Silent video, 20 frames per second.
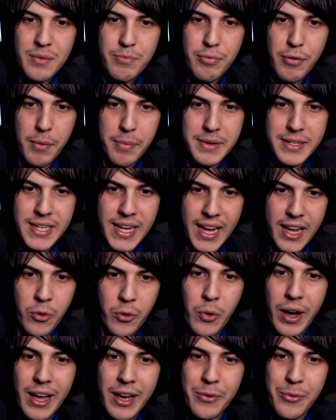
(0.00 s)
Probably take a
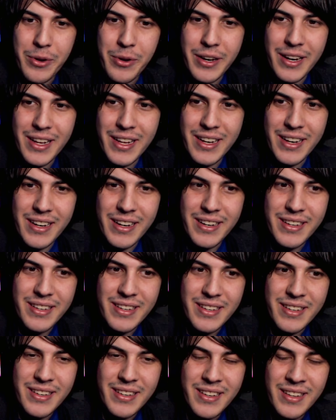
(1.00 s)
while, wouldn't it?
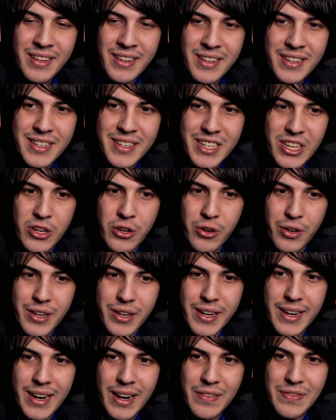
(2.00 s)
To
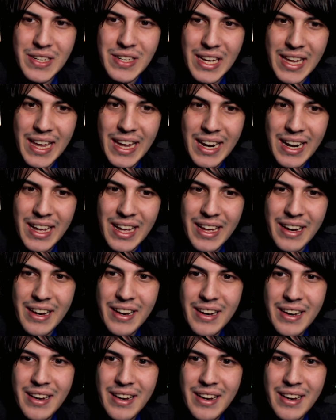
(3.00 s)
cook it enough to kill it.